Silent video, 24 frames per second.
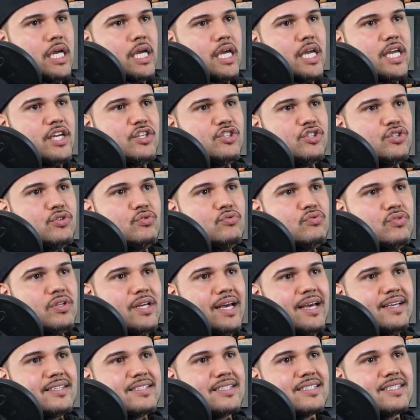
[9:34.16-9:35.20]
Issued
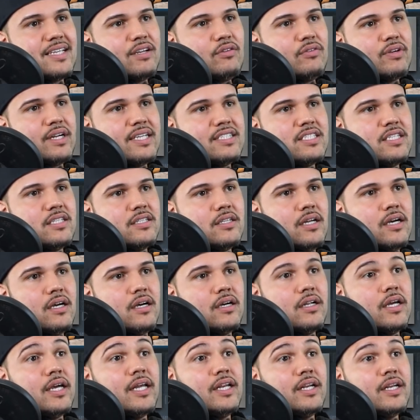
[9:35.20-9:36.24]
as a single in
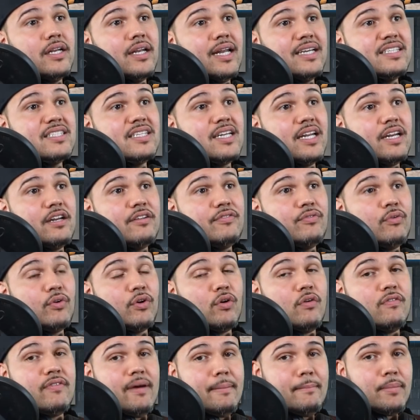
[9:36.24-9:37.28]
1984
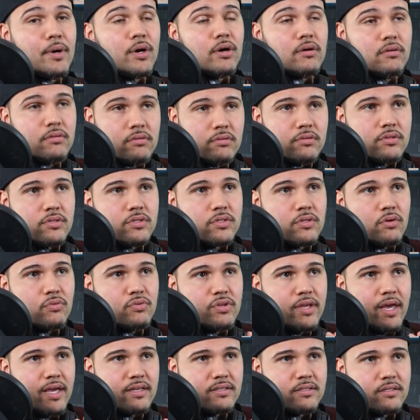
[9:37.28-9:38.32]
November. So
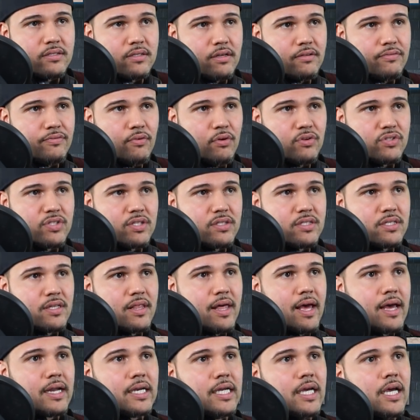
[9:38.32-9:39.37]
yes, it falls into
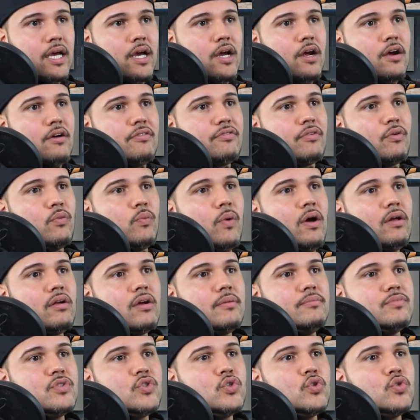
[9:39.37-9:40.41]
that. For
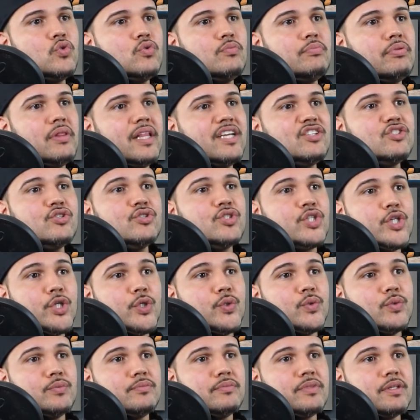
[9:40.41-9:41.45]
Welcome to Pleasure
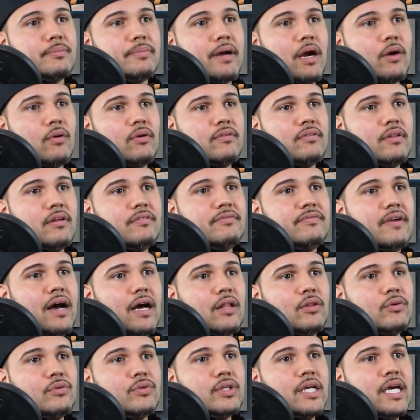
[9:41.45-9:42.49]
Dome, The Power of Love
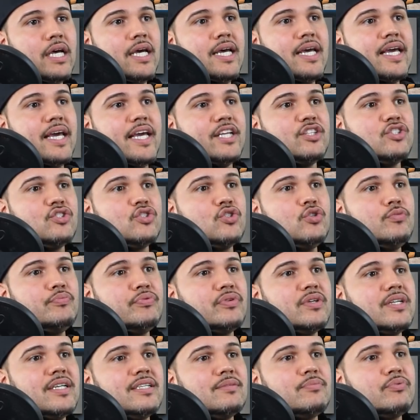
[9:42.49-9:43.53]
followed its two
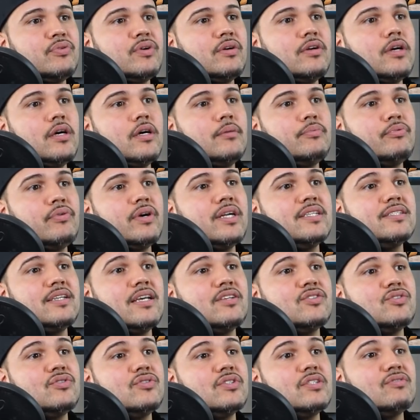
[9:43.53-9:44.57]

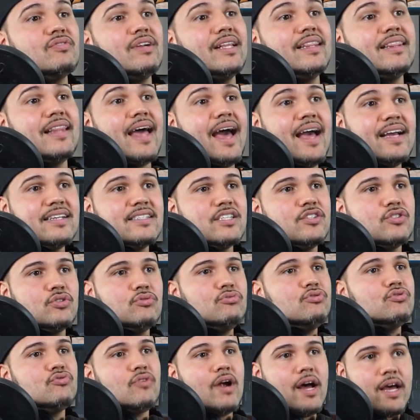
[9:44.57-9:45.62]
predecessors, Relax and
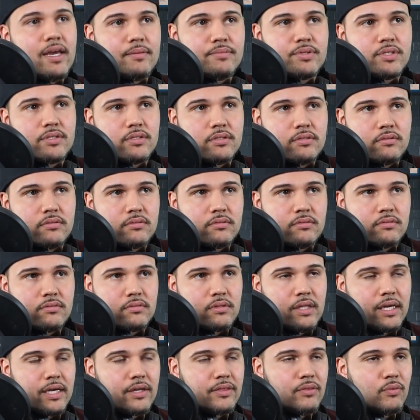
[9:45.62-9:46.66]
Two Tribes,
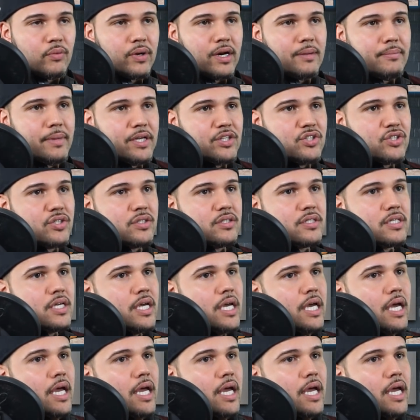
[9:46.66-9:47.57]
like the one I mentioned,